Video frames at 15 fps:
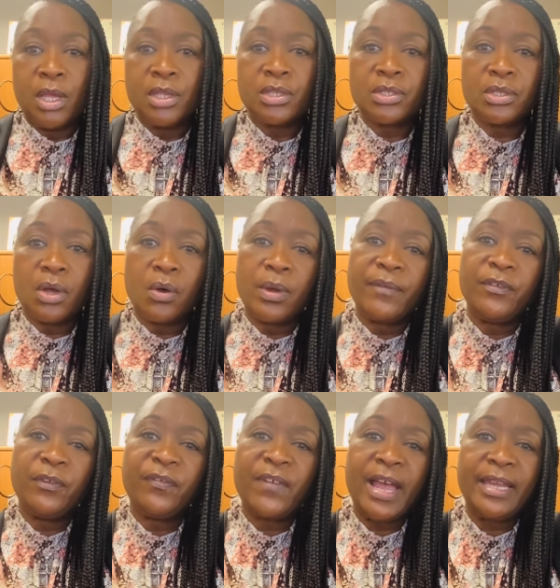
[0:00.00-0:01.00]
So if
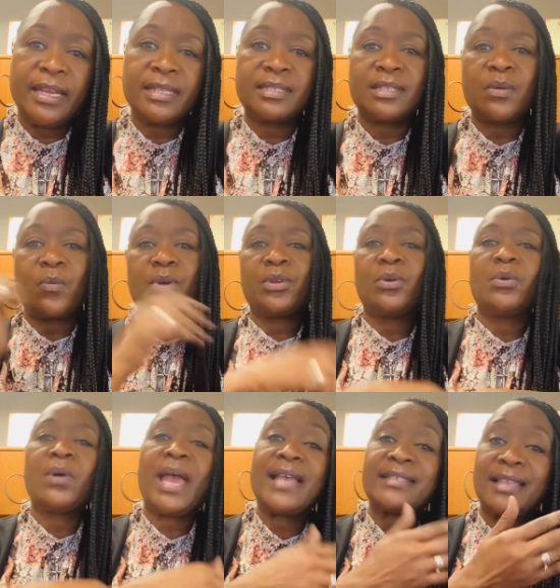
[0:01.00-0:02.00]
you find that someone who
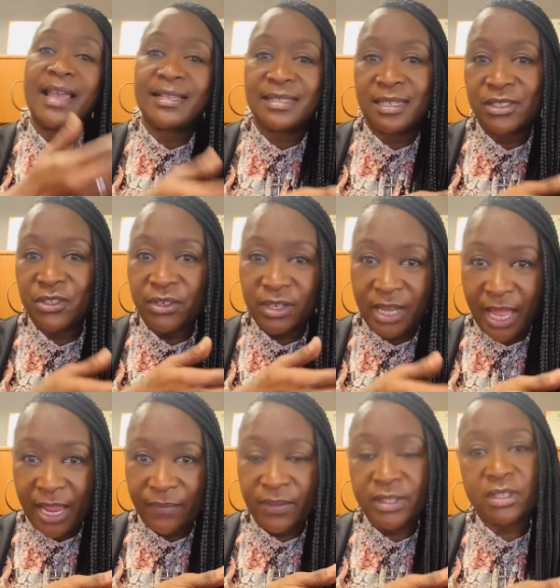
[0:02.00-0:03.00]
has exited your
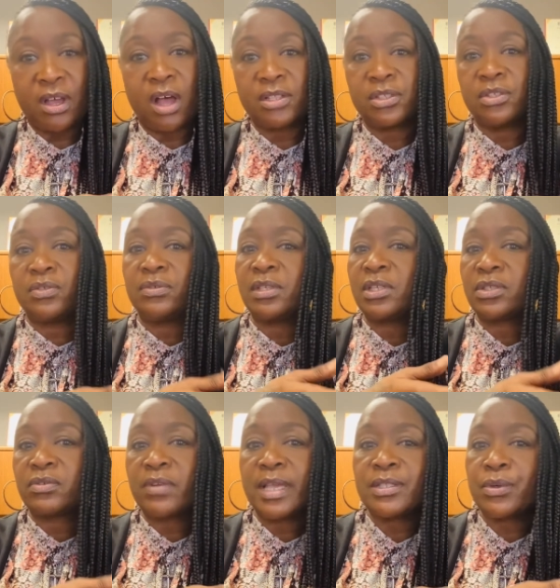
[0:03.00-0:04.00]
life is causing you
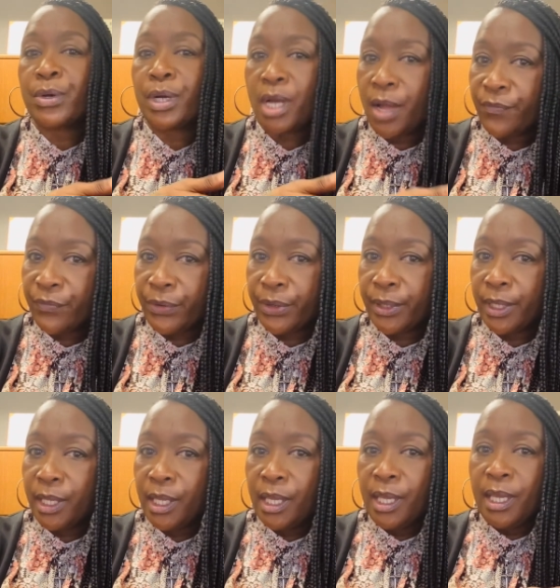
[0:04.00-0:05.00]
distress or comfort,
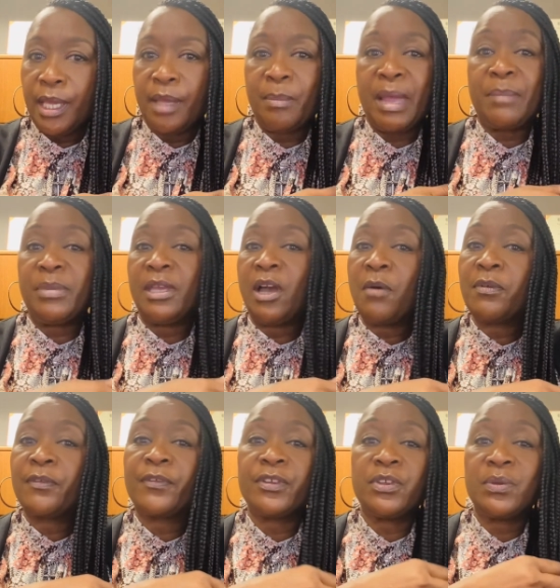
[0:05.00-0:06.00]
it might be
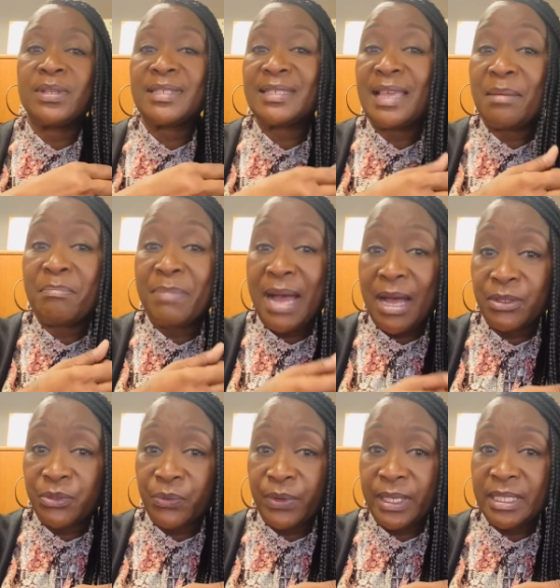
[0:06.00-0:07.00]
helpful for you to set
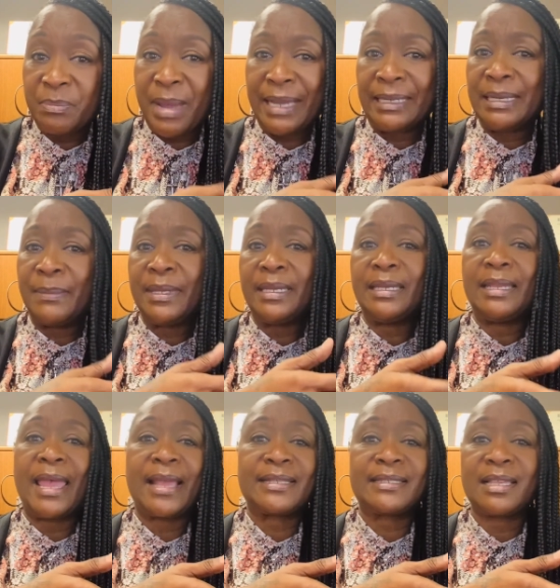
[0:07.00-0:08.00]
boundaries by limiting
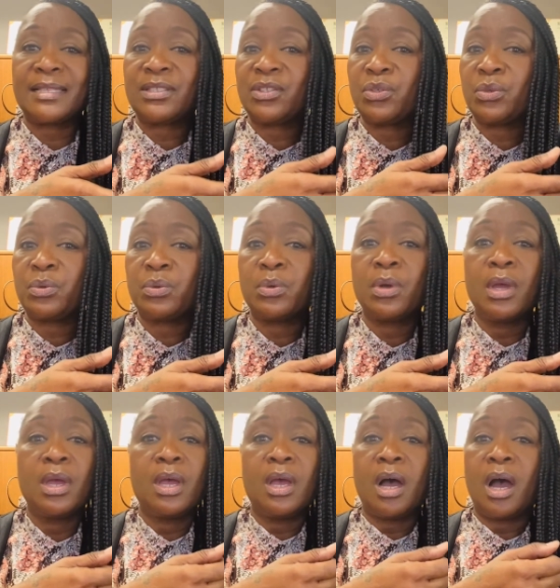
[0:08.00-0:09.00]
access to
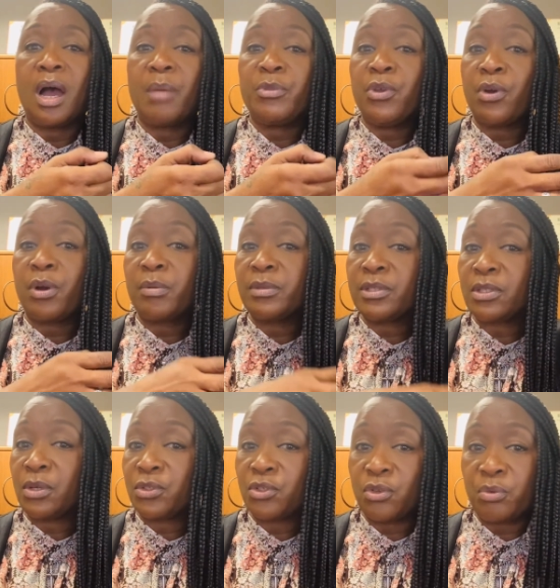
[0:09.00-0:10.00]
um, your
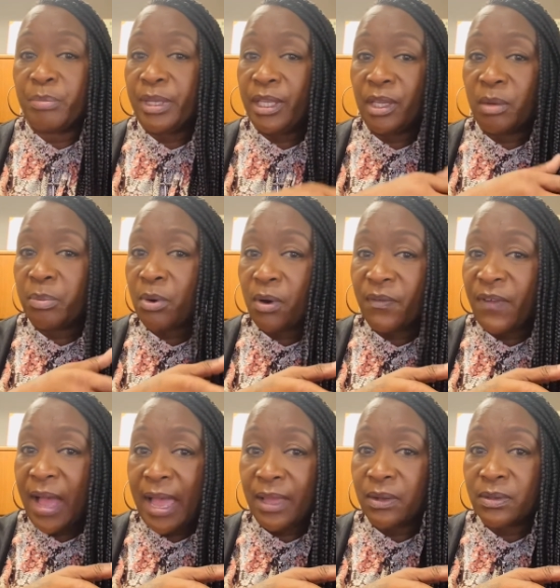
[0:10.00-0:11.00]
social media
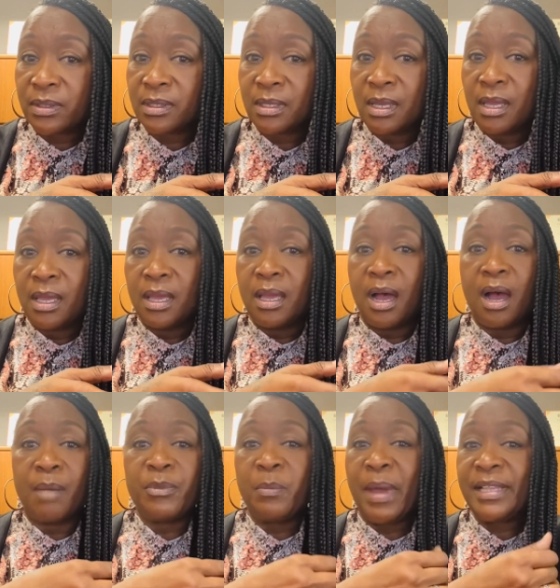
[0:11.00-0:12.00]
profiles.
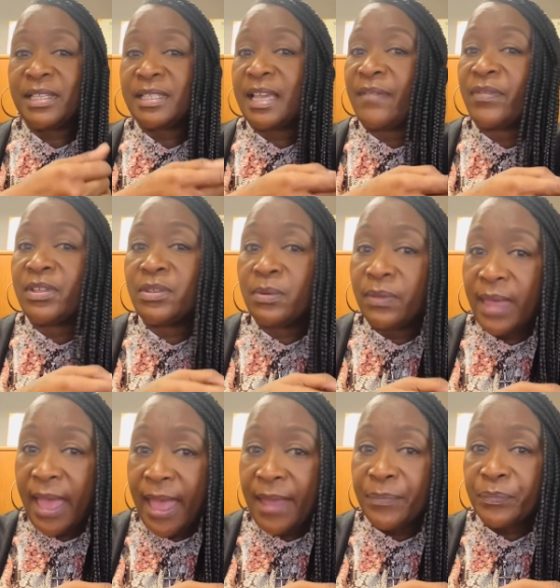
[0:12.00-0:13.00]
Um, you might just have to do
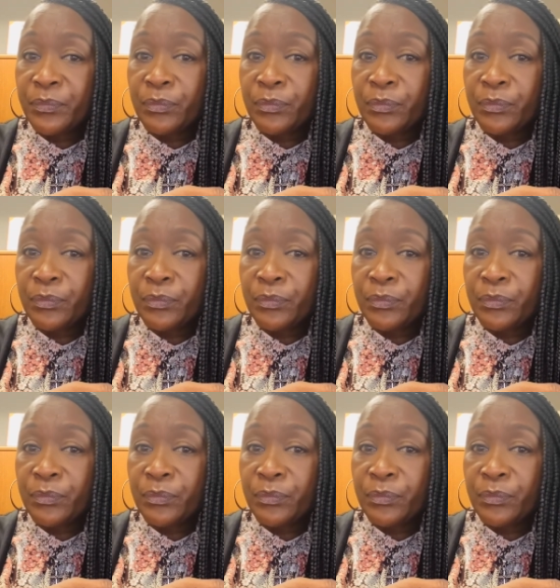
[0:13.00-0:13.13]
that.